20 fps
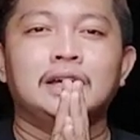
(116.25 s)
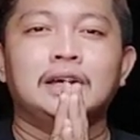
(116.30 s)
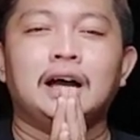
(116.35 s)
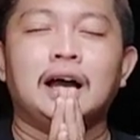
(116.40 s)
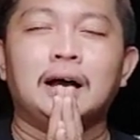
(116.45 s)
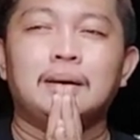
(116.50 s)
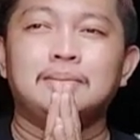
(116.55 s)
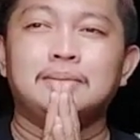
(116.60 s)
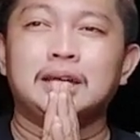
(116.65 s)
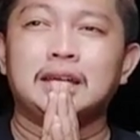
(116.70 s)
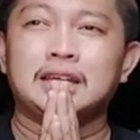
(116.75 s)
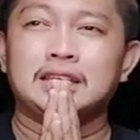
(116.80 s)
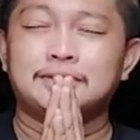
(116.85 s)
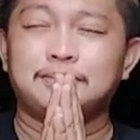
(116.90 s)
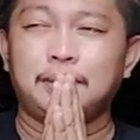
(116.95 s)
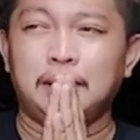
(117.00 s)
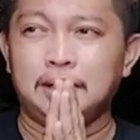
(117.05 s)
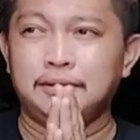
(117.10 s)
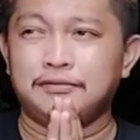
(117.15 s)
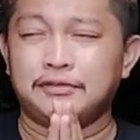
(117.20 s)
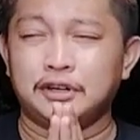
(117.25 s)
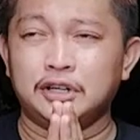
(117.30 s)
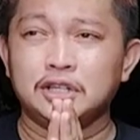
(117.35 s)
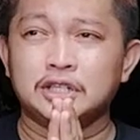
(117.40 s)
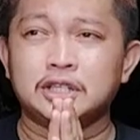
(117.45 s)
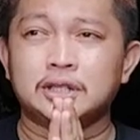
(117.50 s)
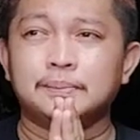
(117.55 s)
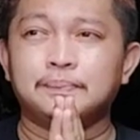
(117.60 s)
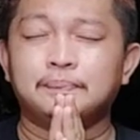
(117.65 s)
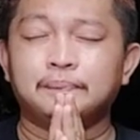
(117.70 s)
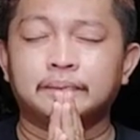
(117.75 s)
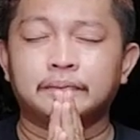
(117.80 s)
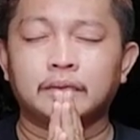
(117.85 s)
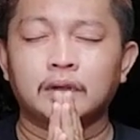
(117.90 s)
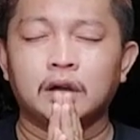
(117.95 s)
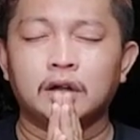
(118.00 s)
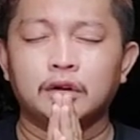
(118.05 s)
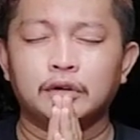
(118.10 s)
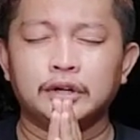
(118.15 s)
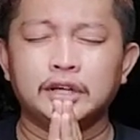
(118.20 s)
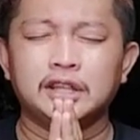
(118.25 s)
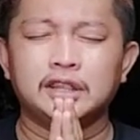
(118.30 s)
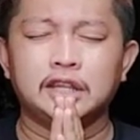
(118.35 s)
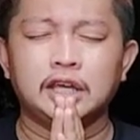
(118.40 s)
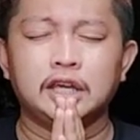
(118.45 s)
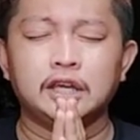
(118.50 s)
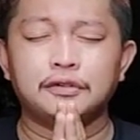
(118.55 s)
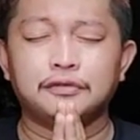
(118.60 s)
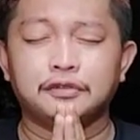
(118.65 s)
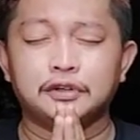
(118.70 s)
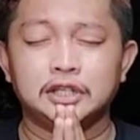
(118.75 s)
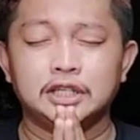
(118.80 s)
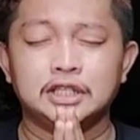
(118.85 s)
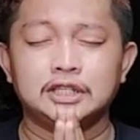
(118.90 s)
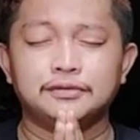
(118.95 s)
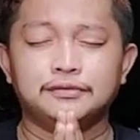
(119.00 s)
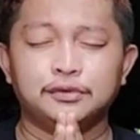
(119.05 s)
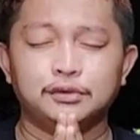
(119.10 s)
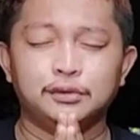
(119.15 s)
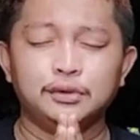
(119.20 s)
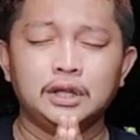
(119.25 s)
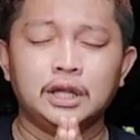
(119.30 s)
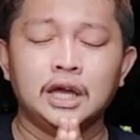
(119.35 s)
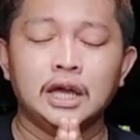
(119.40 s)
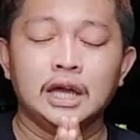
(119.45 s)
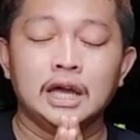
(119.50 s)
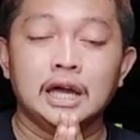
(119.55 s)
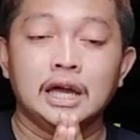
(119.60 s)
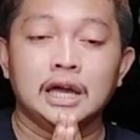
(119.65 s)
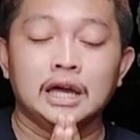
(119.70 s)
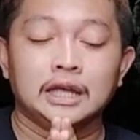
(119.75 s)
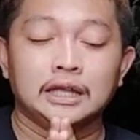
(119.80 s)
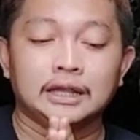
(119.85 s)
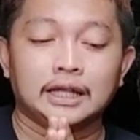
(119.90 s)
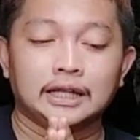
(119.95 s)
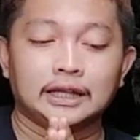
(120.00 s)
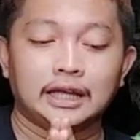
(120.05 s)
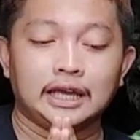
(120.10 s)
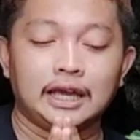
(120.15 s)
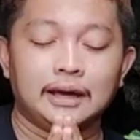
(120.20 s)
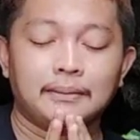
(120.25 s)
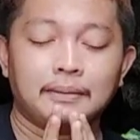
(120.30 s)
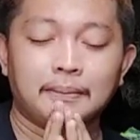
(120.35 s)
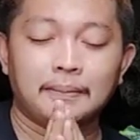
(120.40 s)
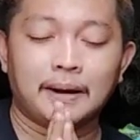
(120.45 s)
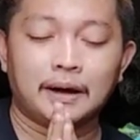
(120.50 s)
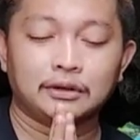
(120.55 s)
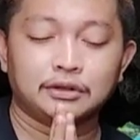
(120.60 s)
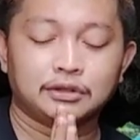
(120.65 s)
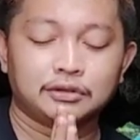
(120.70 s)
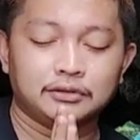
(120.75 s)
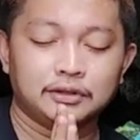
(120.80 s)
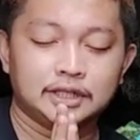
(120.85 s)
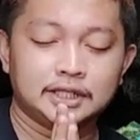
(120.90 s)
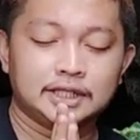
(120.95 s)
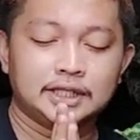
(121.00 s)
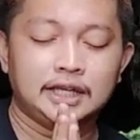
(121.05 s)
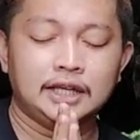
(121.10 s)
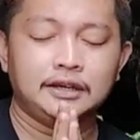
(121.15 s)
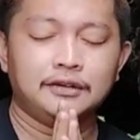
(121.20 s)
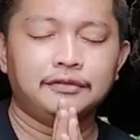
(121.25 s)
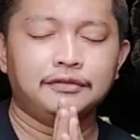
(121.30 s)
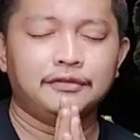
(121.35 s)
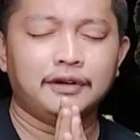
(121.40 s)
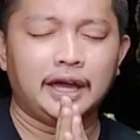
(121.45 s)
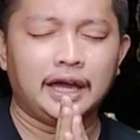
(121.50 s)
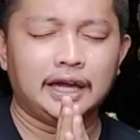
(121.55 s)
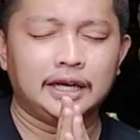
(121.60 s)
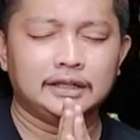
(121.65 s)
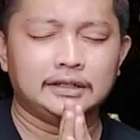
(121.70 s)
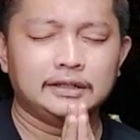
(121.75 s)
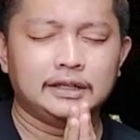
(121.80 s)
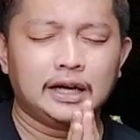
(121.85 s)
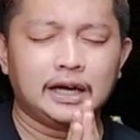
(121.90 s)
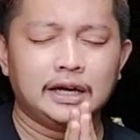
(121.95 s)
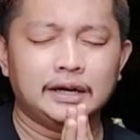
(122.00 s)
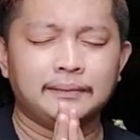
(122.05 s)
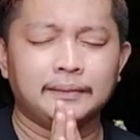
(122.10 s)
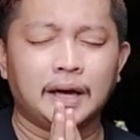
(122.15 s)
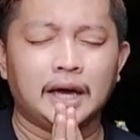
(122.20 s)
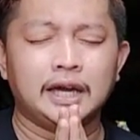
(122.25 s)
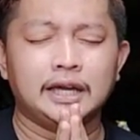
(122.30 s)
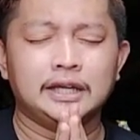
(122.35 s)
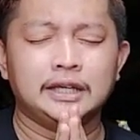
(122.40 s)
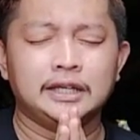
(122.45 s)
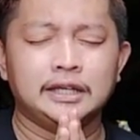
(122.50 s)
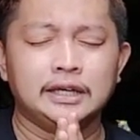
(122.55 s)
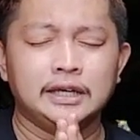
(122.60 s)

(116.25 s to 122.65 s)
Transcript: Let us pray first. Lord, thank you for this food that I am about to receive, and I